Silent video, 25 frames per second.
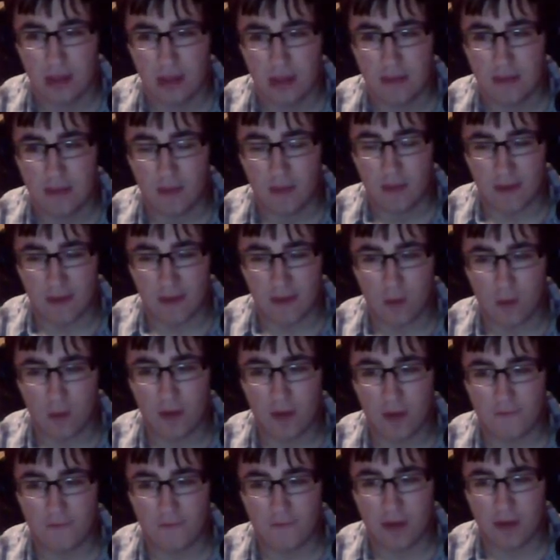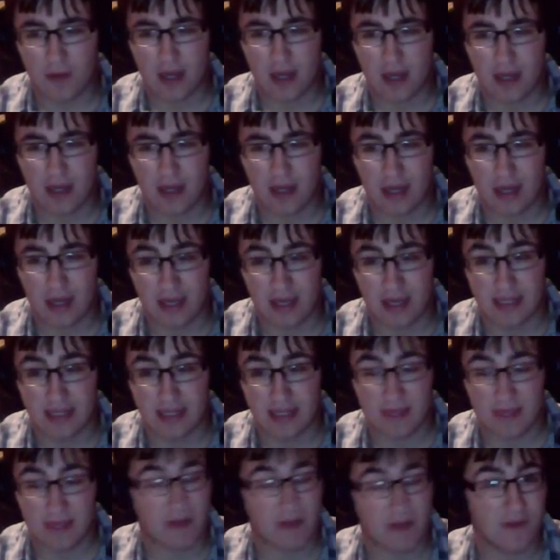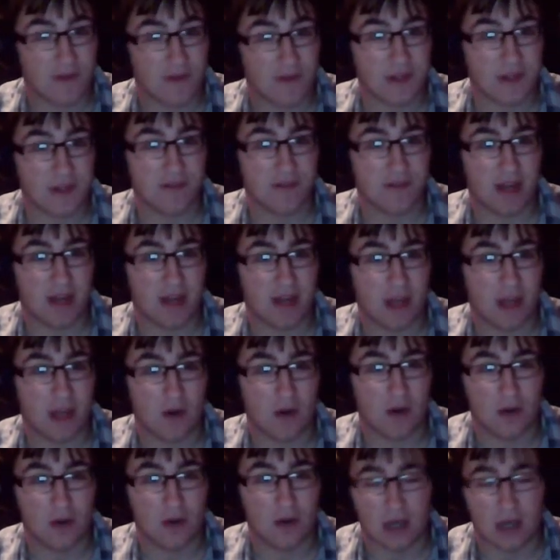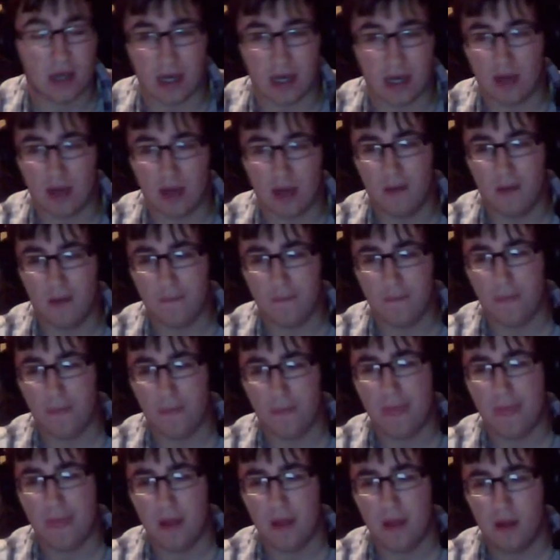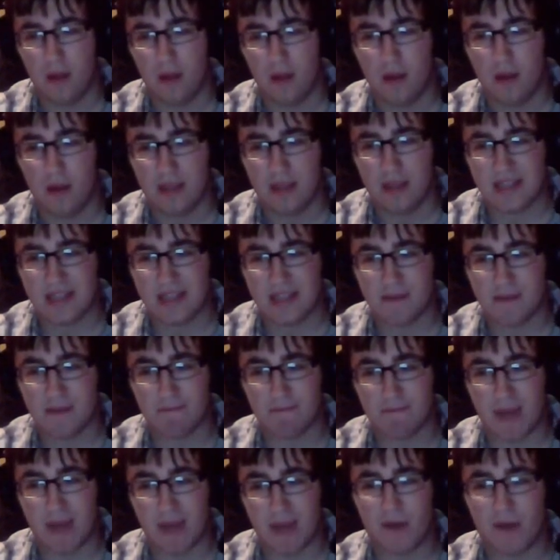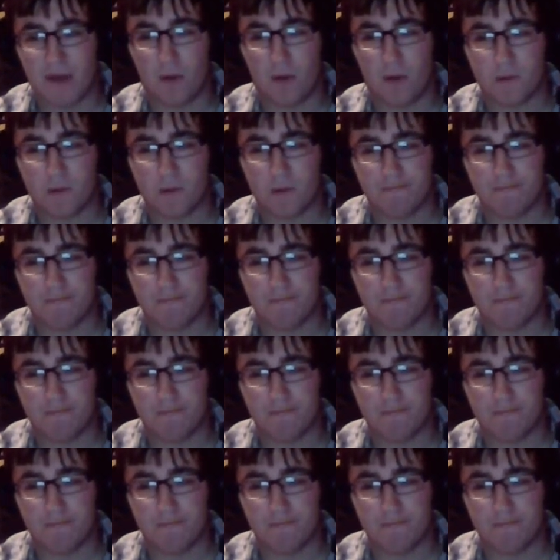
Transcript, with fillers: my one friend, and he's in my first video. Uh, his name is Michael.